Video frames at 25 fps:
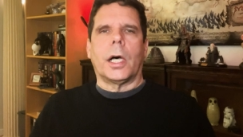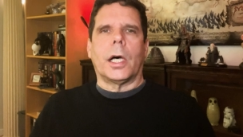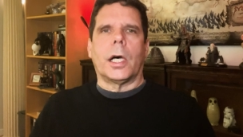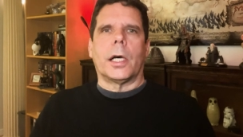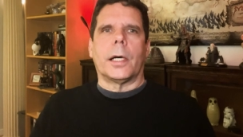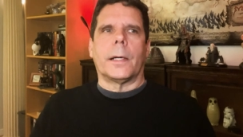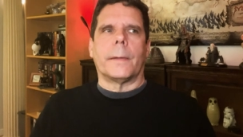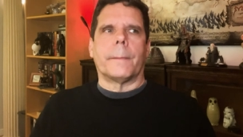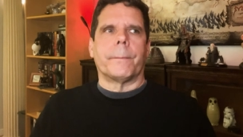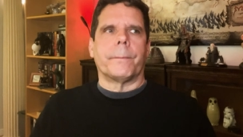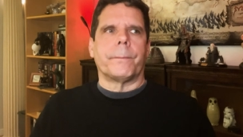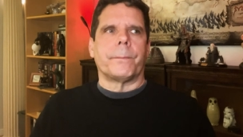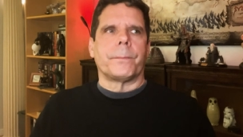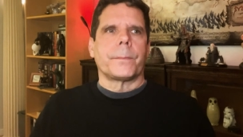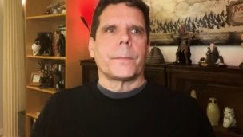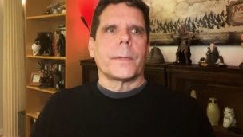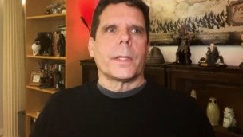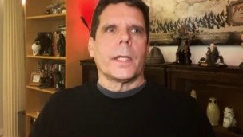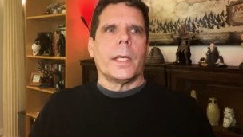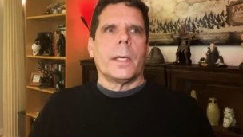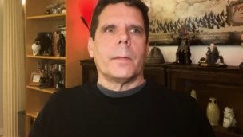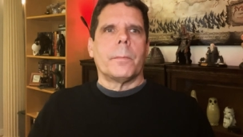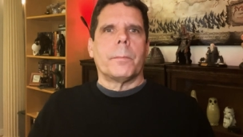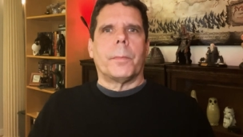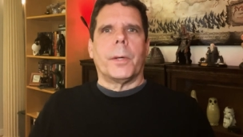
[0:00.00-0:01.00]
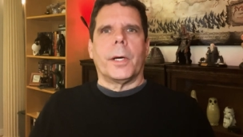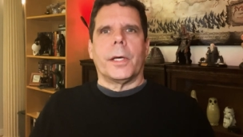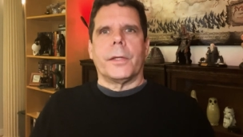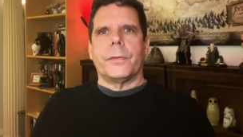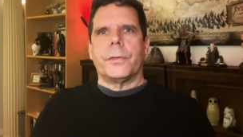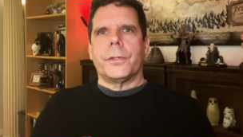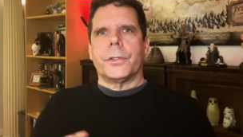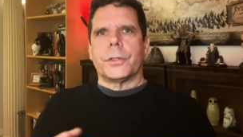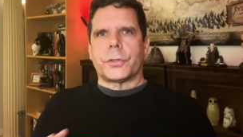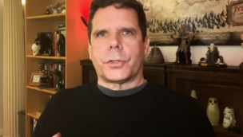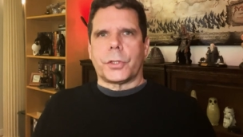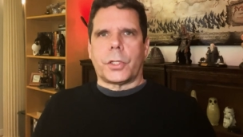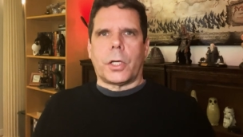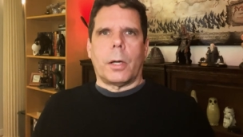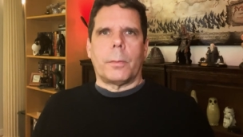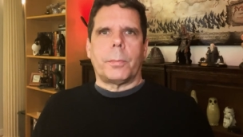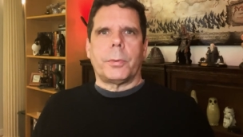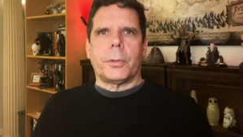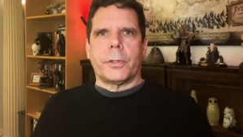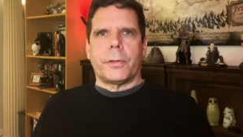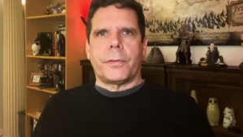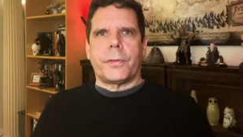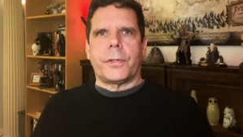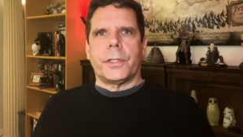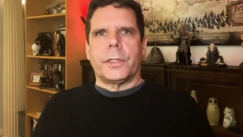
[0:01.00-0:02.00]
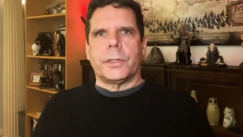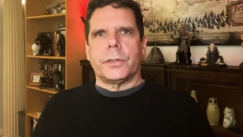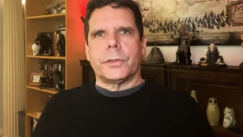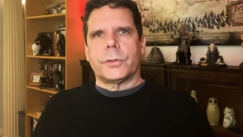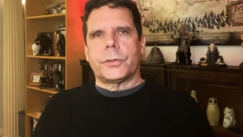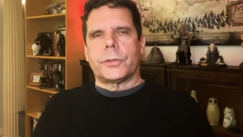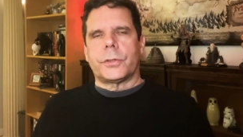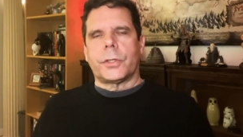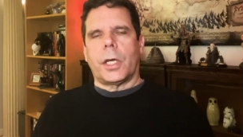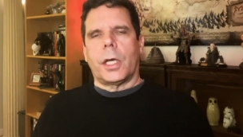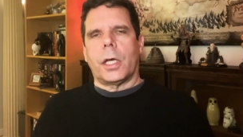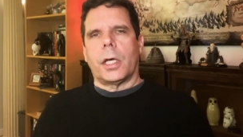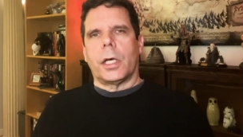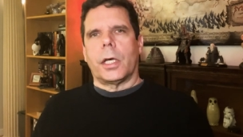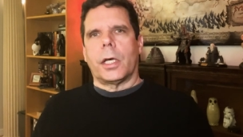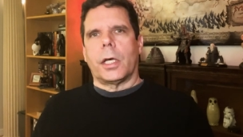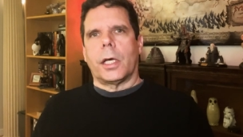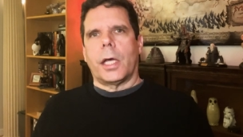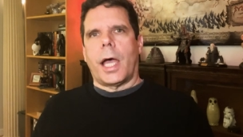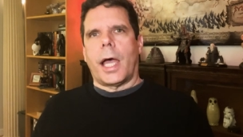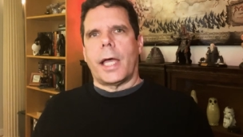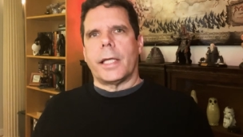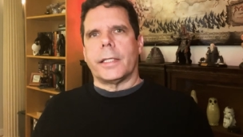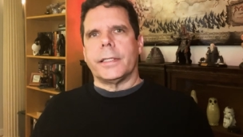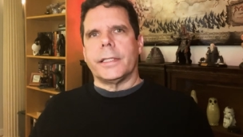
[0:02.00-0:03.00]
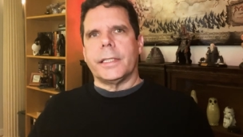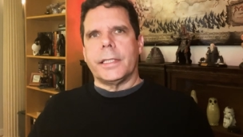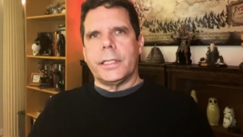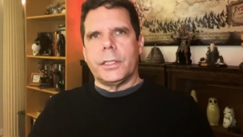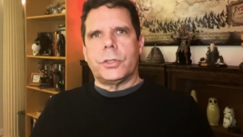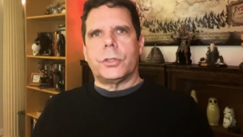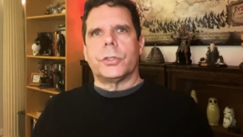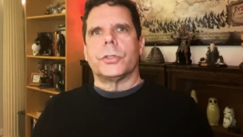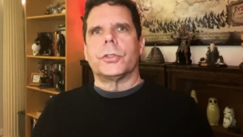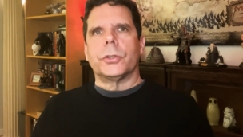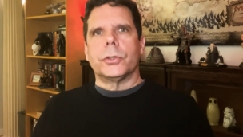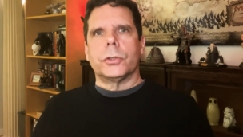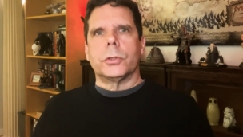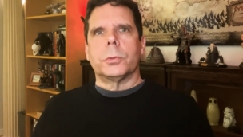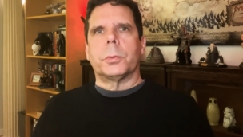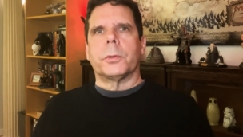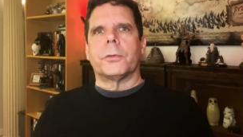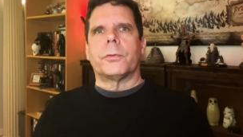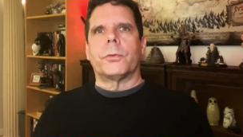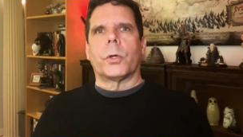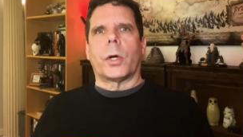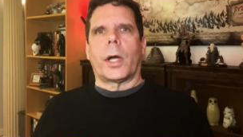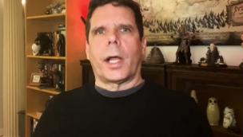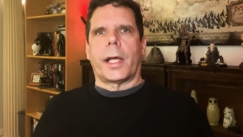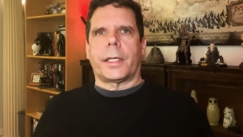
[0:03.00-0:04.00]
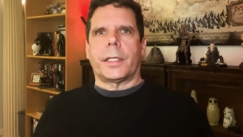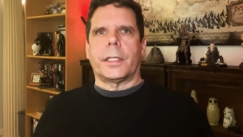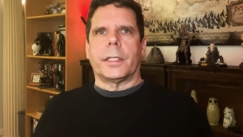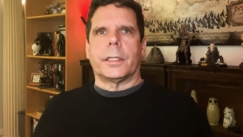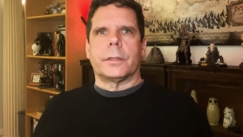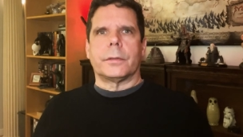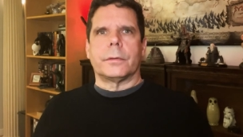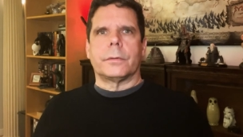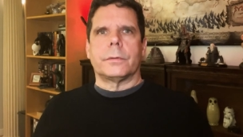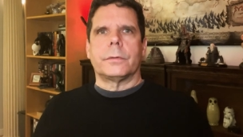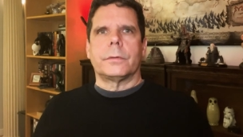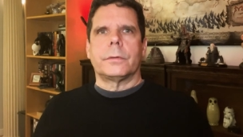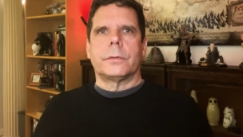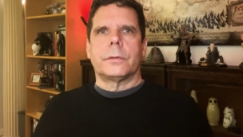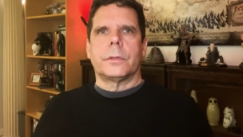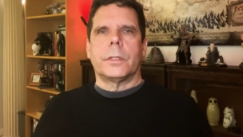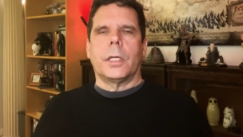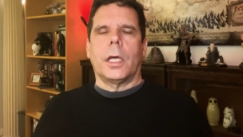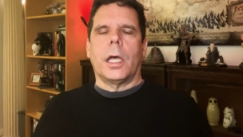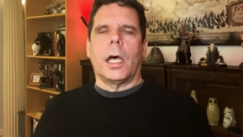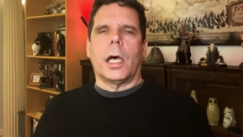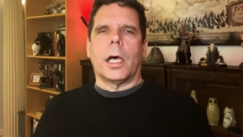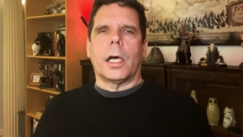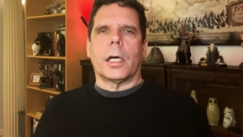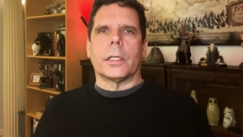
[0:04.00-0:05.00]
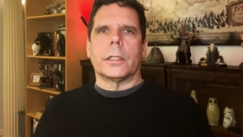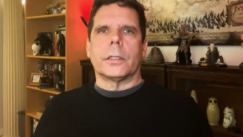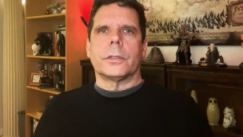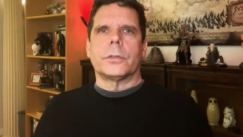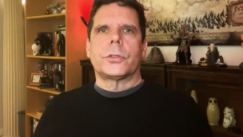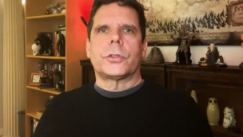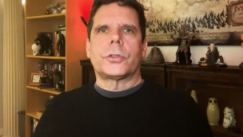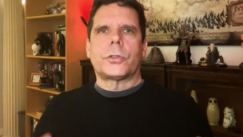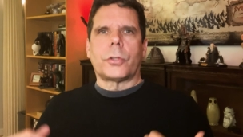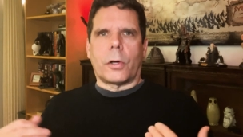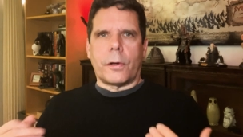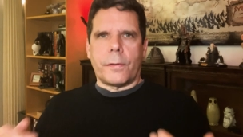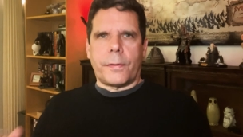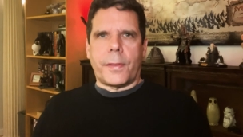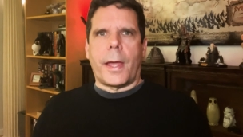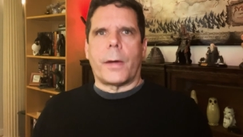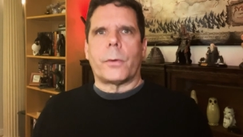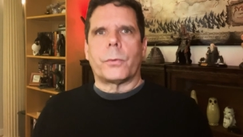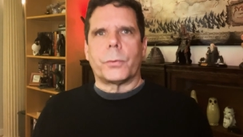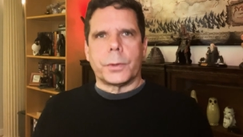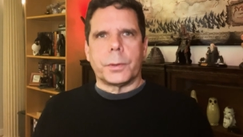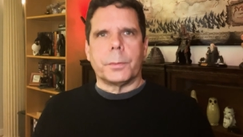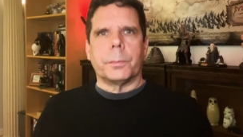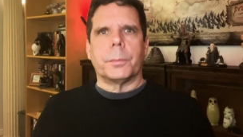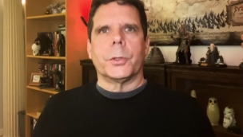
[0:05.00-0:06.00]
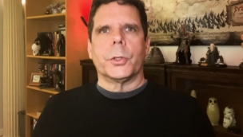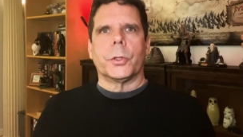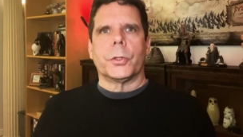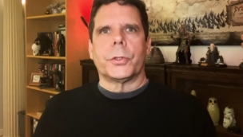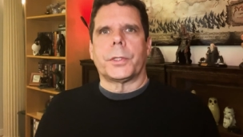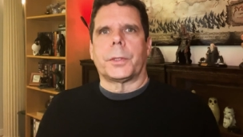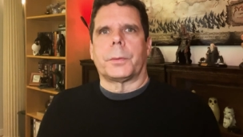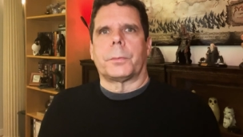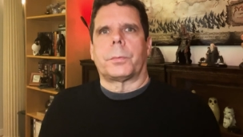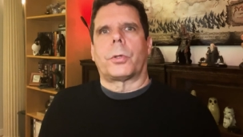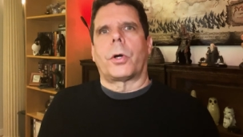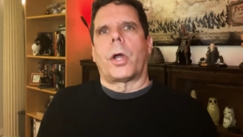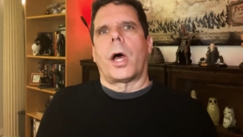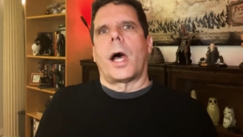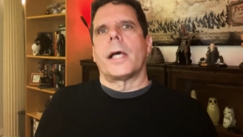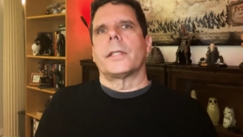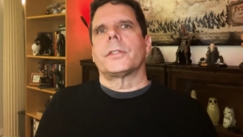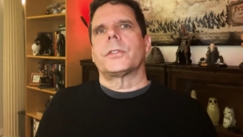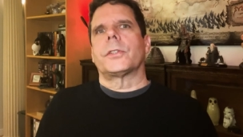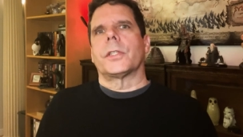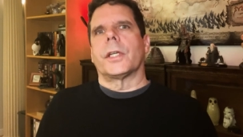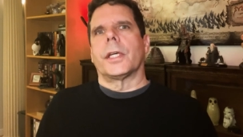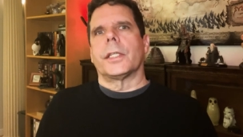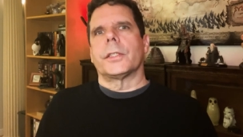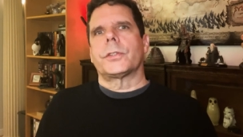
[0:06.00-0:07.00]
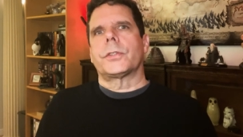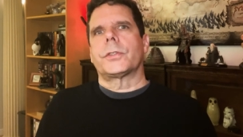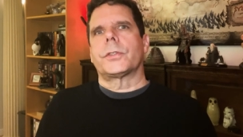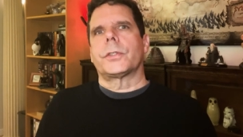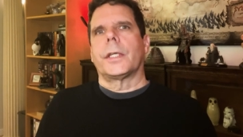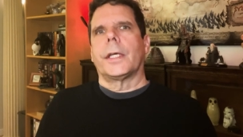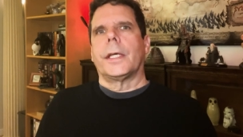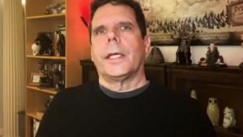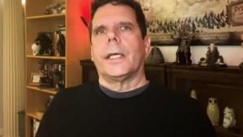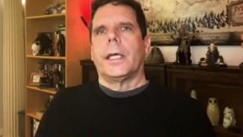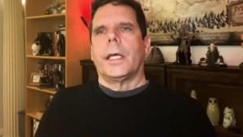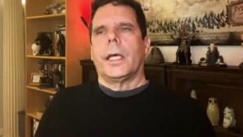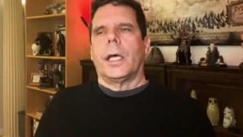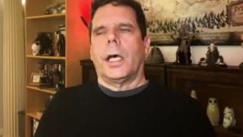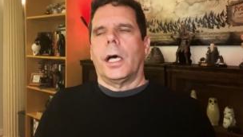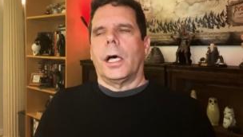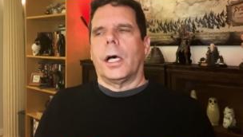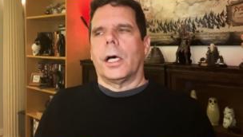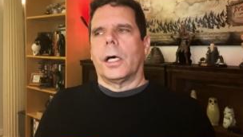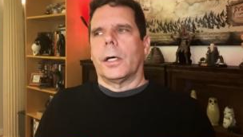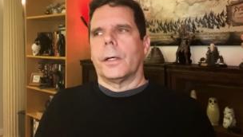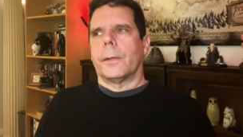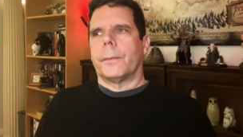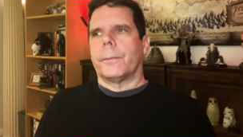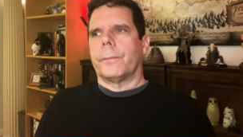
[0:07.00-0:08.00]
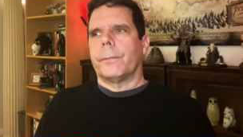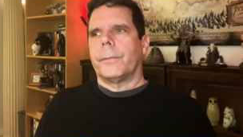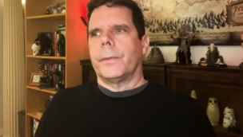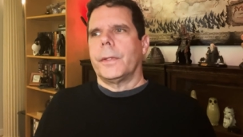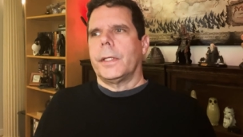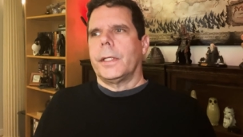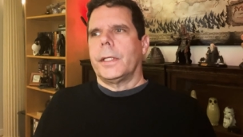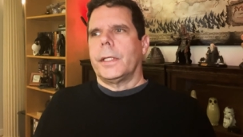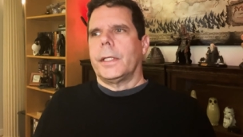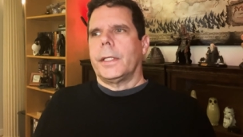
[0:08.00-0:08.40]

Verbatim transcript: um, but there's a couple of things uh, I need to do before I can uh, start that rebuilding process. Um,